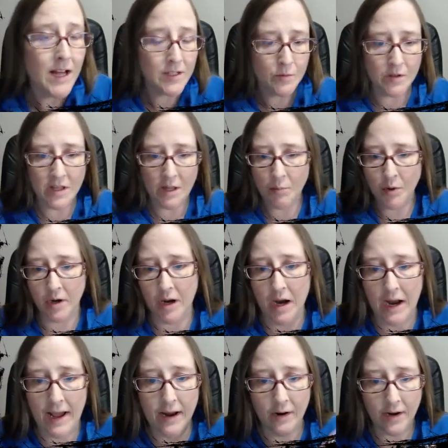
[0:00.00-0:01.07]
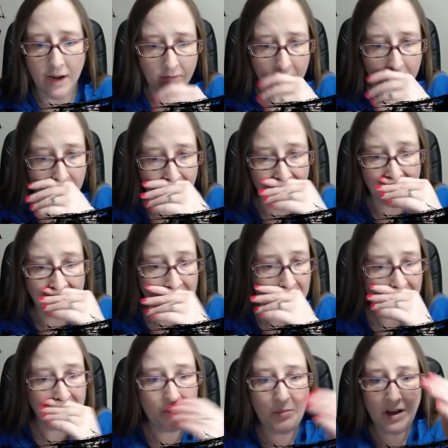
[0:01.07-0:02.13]
what they put in it. I don't have a clue.
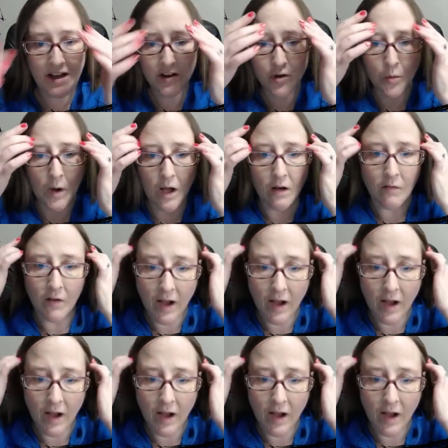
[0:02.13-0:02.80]
B12,